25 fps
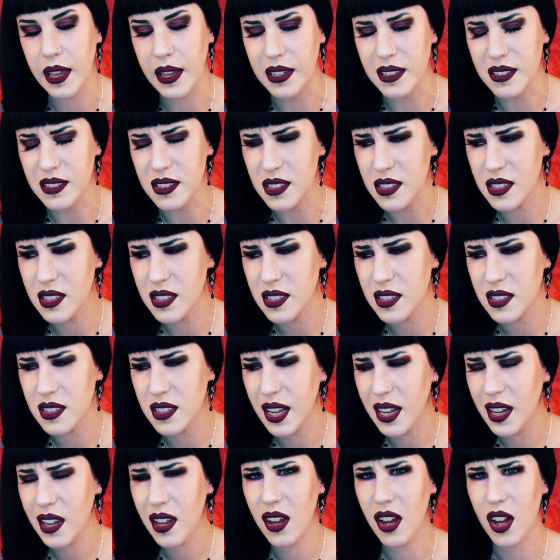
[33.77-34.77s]
and just
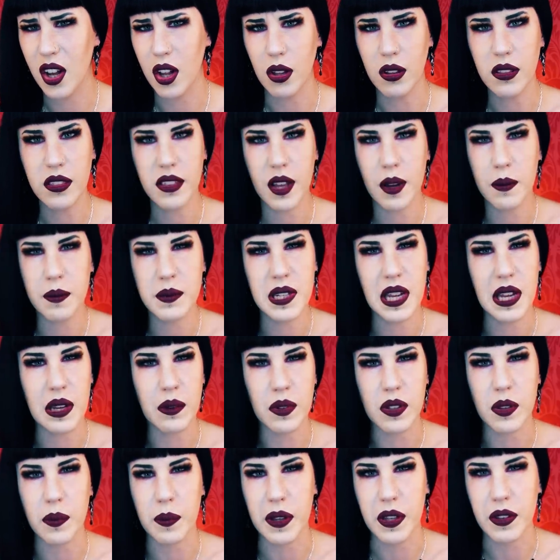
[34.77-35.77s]
like a health update
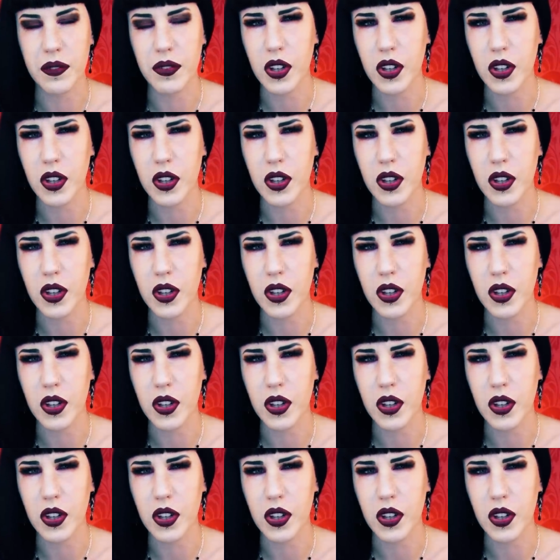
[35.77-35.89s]
with me.